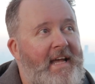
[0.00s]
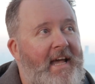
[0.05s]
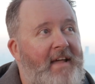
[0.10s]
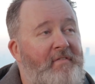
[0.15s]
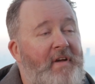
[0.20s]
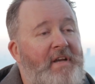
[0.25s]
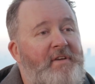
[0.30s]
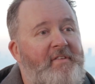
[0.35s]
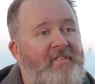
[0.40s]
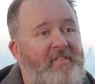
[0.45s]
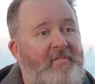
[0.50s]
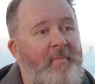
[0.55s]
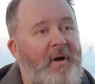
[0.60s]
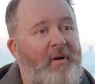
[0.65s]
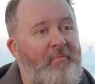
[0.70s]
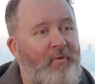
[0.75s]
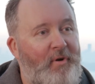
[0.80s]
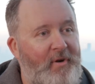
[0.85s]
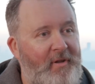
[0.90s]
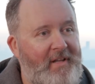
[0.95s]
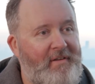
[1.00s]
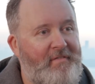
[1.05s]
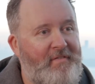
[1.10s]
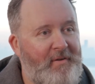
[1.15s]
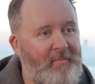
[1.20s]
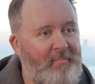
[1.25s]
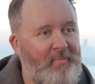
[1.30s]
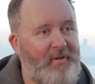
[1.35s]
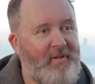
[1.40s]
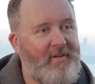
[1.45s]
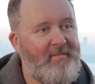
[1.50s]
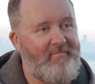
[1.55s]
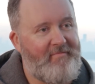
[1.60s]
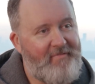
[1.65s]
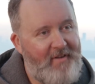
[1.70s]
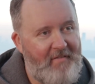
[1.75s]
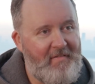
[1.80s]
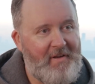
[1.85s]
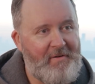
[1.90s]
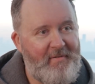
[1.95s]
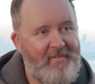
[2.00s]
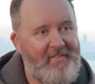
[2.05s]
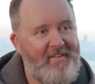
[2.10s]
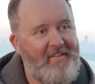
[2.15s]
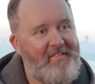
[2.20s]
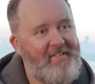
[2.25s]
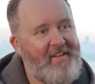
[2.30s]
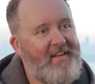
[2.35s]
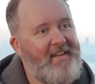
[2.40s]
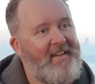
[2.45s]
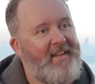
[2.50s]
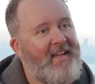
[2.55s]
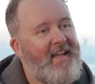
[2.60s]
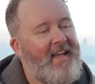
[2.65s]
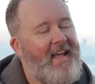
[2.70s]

adventures of my Royal Enfield Bullet 500cc.